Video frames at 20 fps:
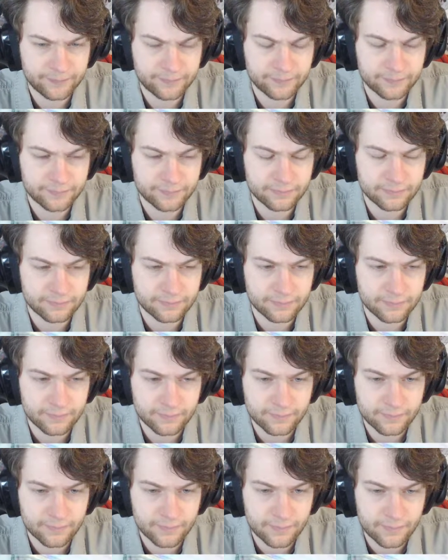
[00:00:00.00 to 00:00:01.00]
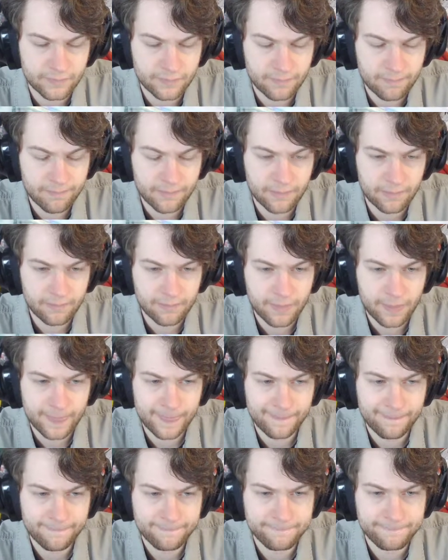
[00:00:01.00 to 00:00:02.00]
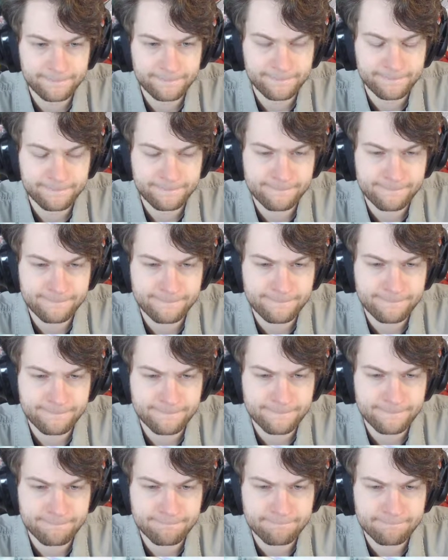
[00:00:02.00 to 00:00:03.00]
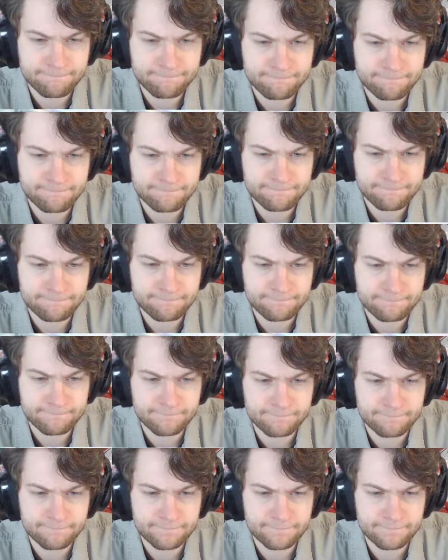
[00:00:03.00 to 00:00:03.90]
No one is speaking in this clip.